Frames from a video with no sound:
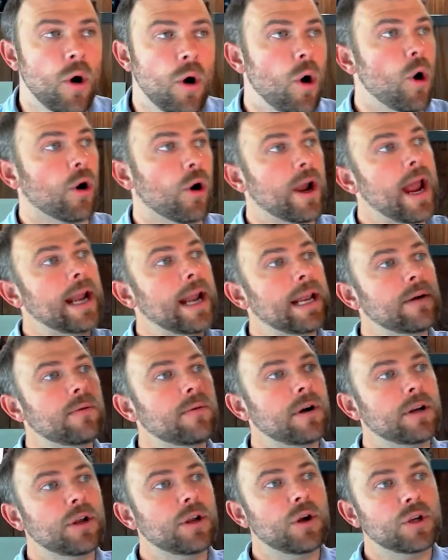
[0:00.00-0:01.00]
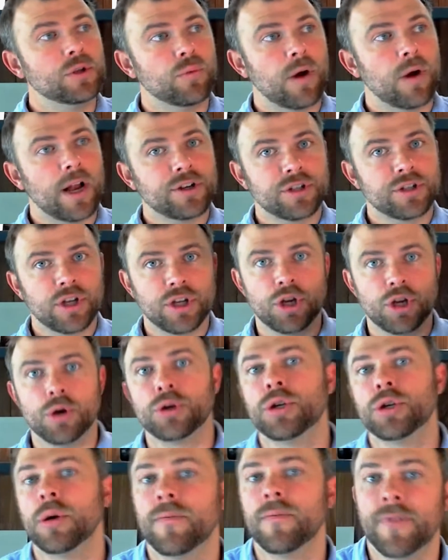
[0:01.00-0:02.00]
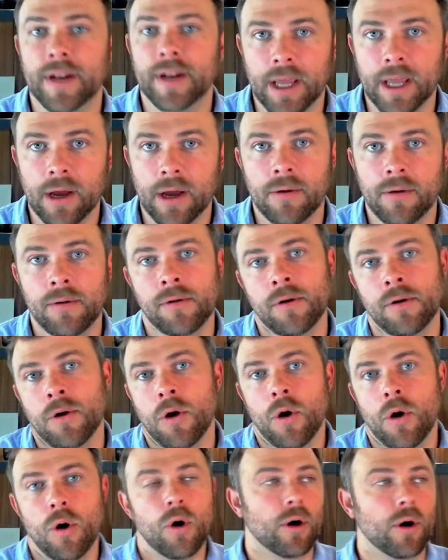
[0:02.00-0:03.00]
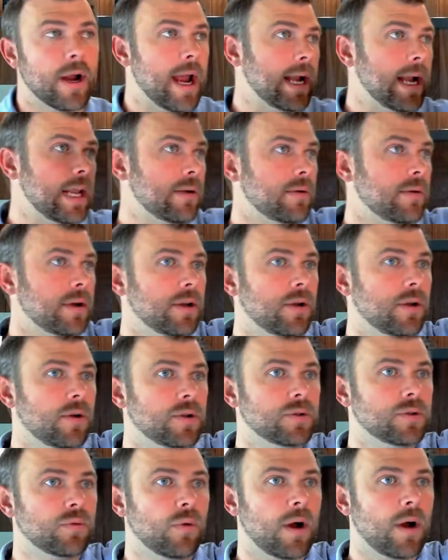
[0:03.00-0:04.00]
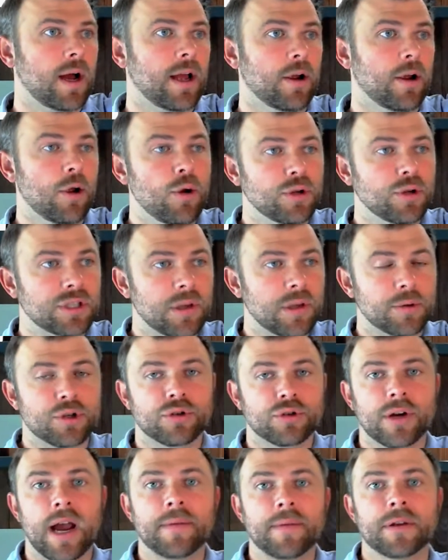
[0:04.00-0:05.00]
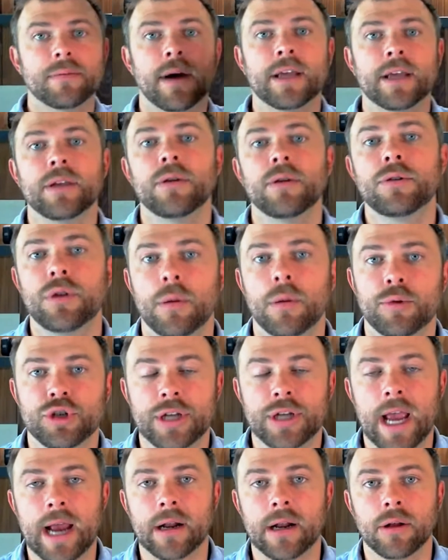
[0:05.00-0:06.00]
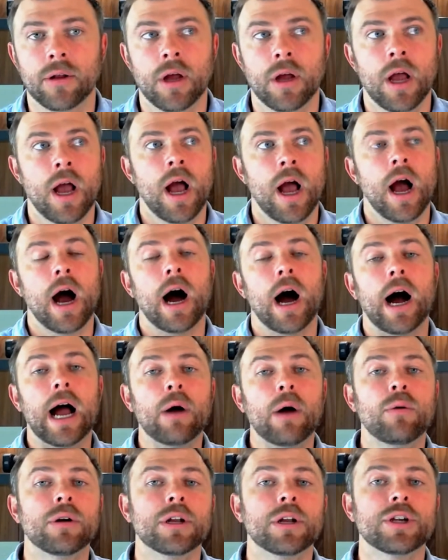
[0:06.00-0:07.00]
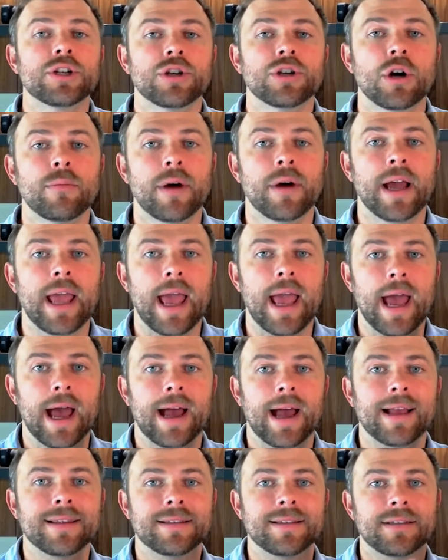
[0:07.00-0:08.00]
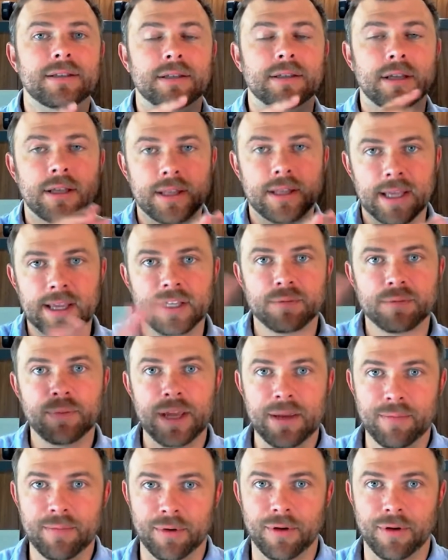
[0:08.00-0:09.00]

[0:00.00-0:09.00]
or anyone who's watched a YouTube video, or anyone who's subscribed to my YouTube channel, I want to show my ads to these people.